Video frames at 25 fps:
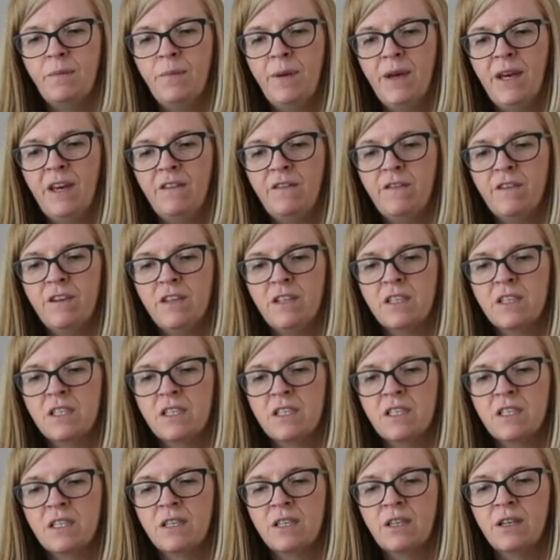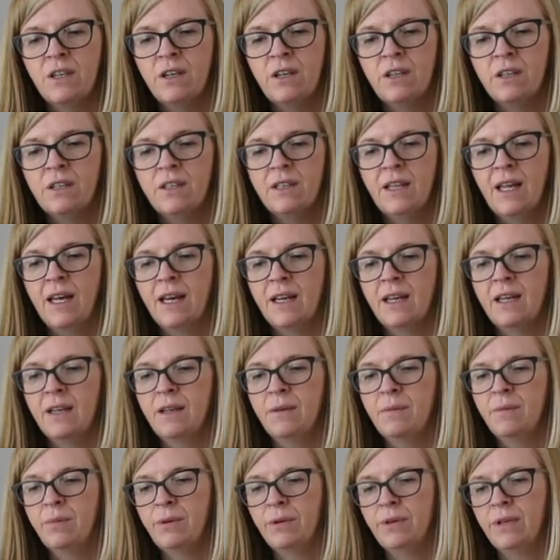pivot on that
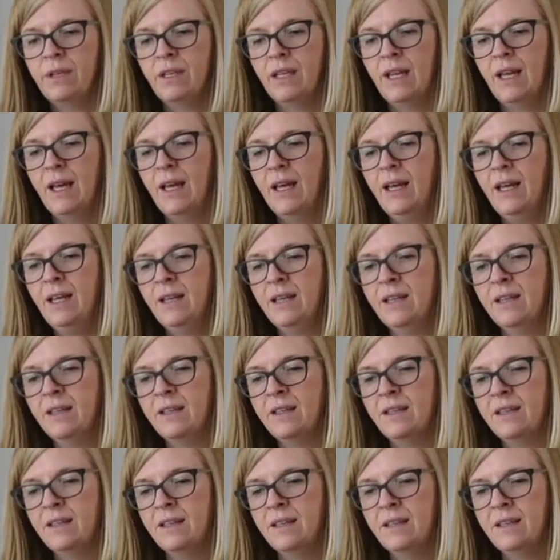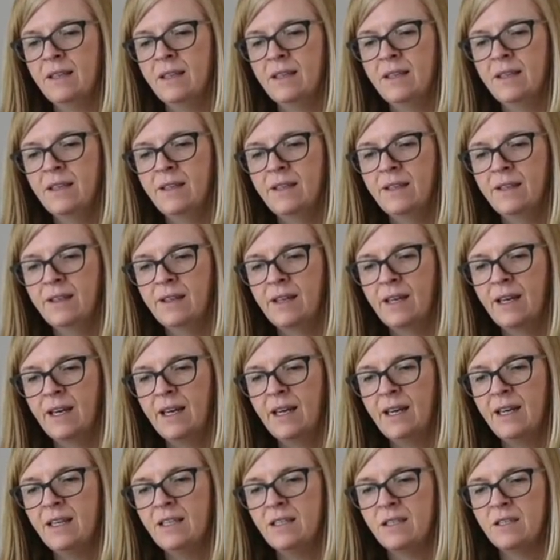point there.
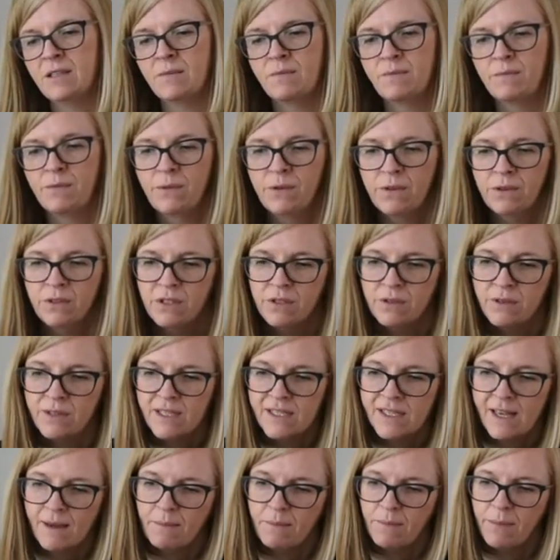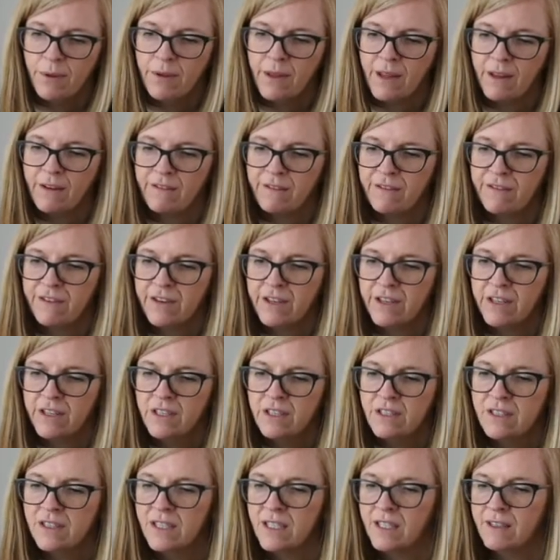Okay, so it's good to assemble that
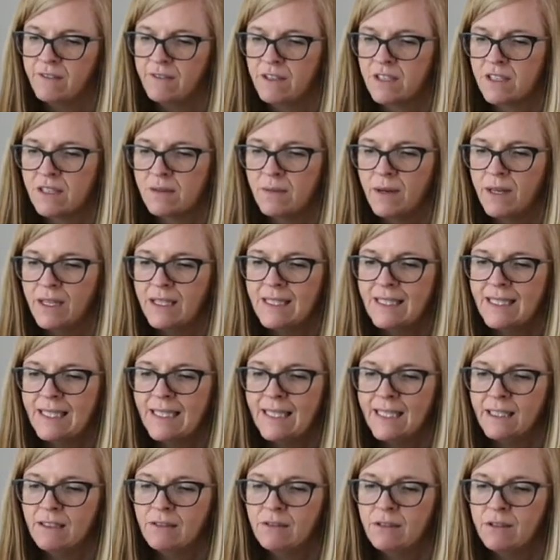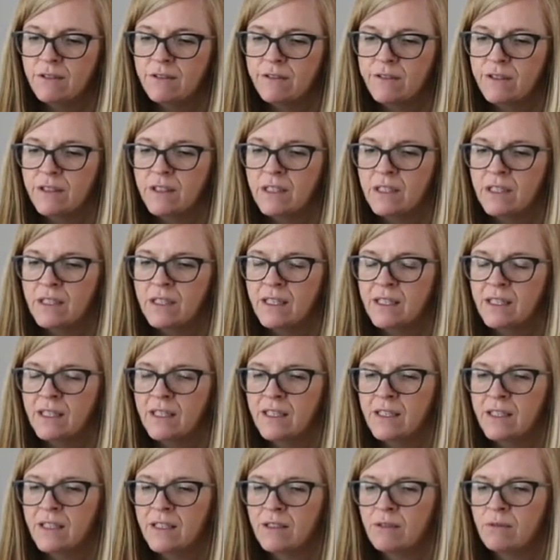first, give you some idea of
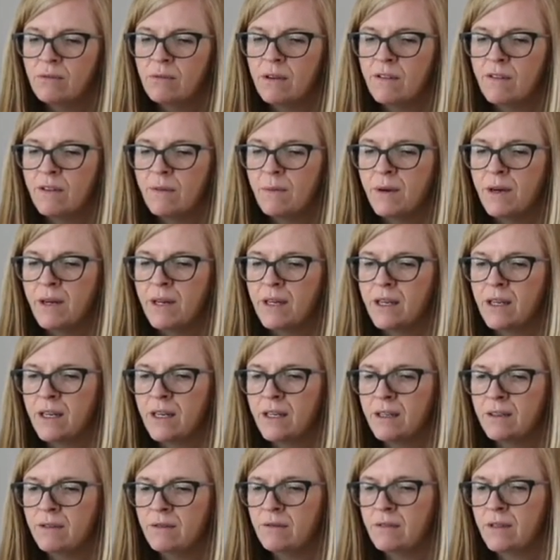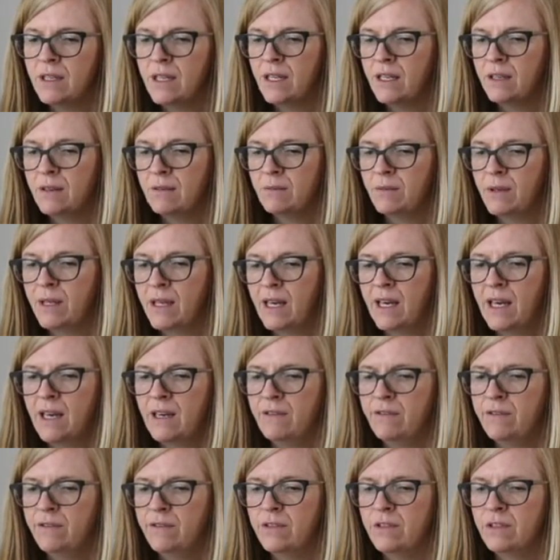where it might go. Now be
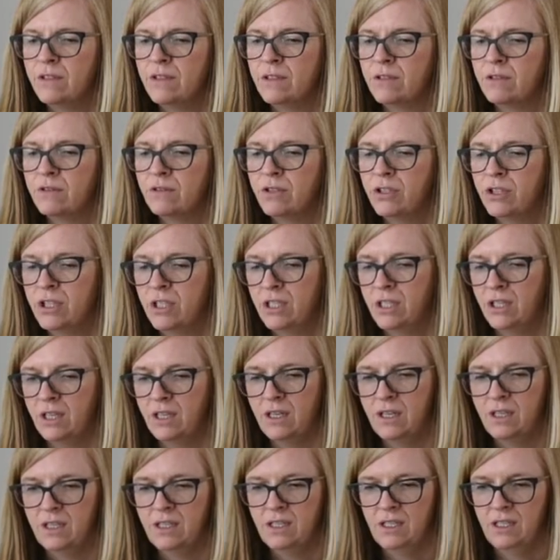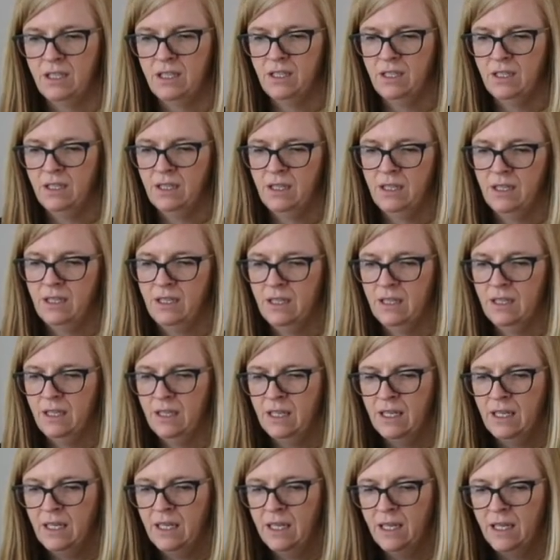careful not to crush your card.
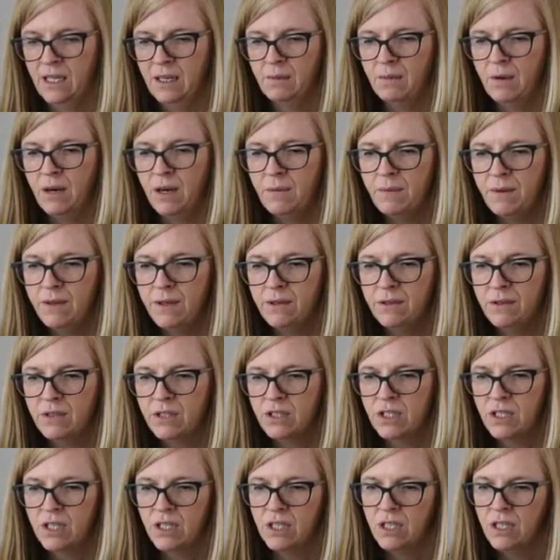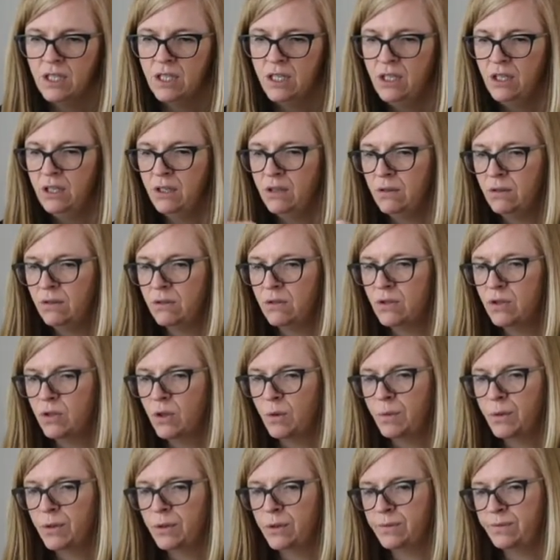It might be good to use
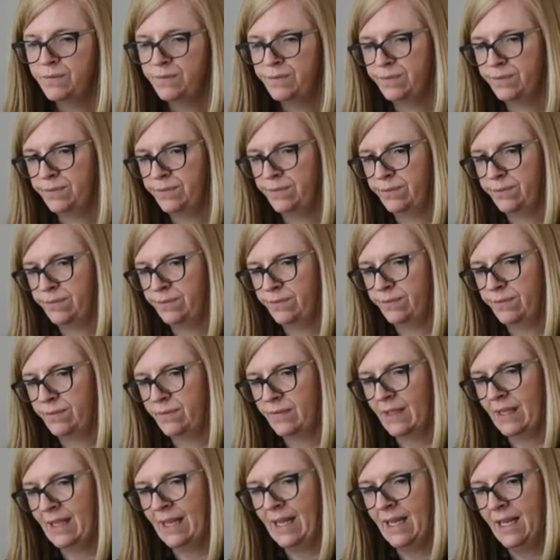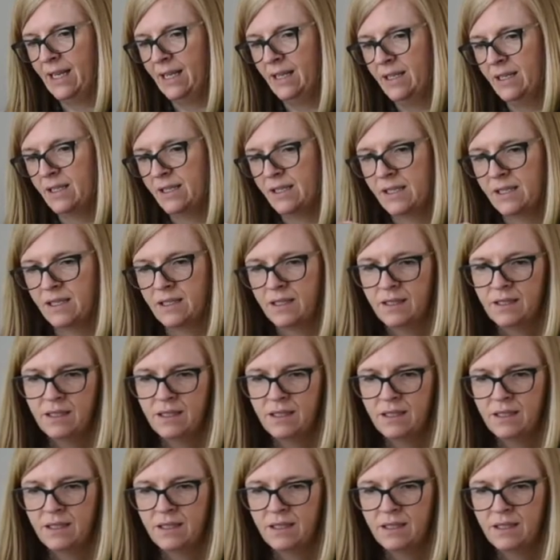double layers.